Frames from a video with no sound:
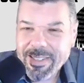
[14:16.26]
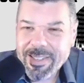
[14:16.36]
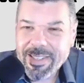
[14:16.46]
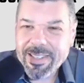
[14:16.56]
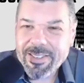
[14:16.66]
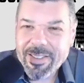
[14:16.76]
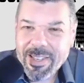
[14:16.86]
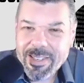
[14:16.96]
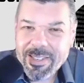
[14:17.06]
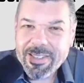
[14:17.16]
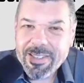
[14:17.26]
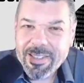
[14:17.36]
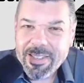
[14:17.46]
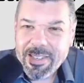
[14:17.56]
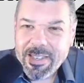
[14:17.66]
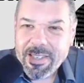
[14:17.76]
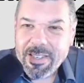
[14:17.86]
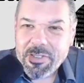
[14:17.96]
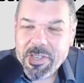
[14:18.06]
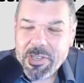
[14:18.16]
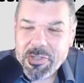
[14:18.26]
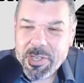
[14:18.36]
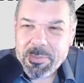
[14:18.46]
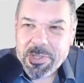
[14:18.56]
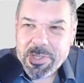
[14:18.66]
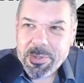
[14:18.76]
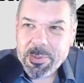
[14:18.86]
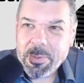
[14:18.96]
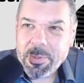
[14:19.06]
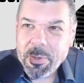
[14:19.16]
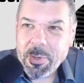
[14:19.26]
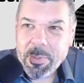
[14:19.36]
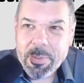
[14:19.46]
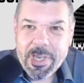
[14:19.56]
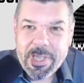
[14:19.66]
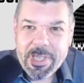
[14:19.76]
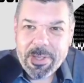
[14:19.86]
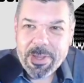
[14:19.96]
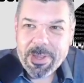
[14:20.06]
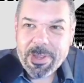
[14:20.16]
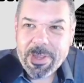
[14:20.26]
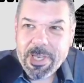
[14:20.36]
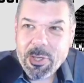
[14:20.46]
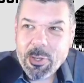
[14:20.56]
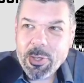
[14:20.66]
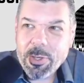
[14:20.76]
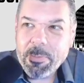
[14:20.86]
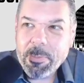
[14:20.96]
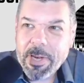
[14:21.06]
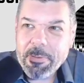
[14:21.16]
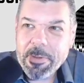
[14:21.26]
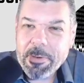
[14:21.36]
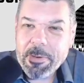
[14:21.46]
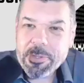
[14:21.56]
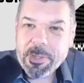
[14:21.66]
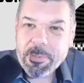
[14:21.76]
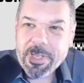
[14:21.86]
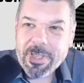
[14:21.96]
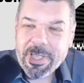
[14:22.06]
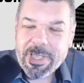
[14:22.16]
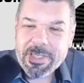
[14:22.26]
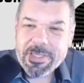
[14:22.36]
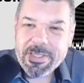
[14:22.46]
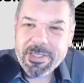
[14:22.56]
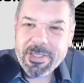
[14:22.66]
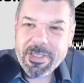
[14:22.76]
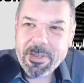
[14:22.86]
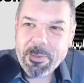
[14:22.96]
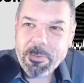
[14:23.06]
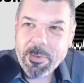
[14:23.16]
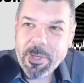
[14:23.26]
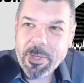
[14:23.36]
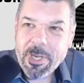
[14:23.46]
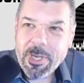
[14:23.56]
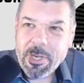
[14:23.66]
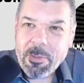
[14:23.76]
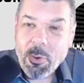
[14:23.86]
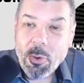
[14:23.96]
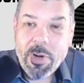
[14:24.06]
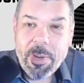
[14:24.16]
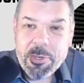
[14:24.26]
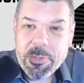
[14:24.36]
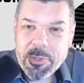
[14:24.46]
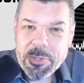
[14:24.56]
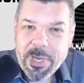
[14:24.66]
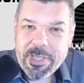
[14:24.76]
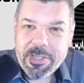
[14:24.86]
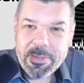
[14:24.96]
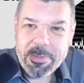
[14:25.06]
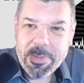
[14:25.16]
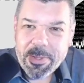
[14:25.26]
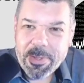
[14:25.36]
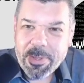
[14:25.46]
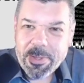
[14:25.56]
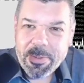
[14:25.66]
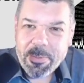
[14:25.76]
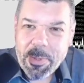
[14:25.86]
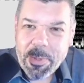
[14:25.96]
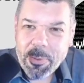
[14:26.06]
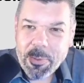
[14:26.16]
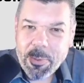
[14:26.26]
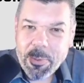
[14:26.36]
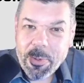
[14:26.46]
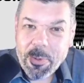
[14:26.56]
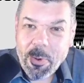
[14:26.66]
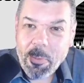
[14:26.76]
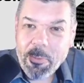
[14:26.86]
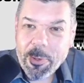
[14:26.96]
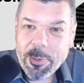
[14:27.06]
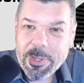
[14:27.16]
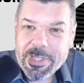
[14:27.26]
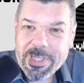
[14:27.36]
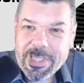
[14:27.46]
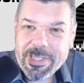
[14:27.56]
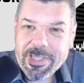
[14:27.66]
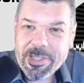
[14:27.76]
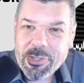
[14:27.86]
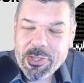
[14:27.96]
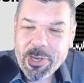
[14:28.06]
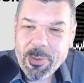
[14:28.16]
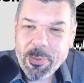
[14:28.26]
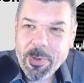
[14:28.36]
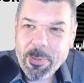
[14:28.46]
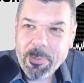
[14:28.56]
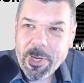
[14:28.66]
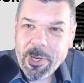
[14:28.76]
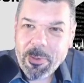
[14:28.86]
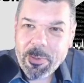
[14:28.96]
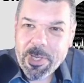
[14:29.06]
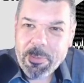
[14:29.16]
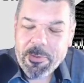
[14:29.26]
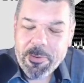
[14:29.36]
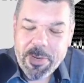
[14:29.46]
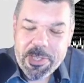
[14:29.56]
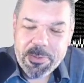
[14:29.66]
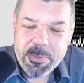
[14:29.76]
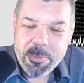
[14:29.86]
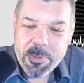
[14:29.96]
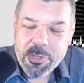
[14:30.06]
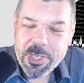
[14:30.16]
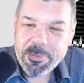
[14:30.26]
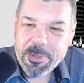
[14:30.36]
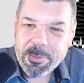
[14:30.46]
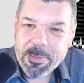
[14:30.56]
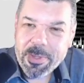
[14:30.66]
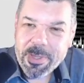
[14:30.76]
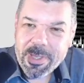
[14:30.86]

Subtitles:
I like that a lot. James, do you know anybody that you think could benefit for something like this? And, from a programmer's perspective, the people who hopefully are listening to this show, what type of advice would you give them?